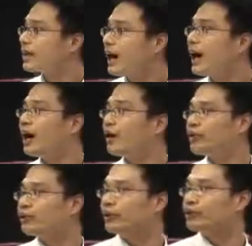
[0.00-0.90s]

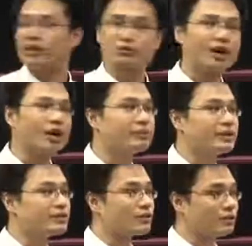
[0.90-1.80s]
how will my child
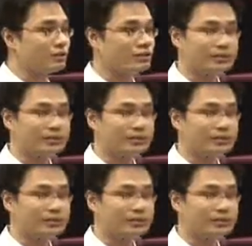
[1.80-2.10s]
be taught?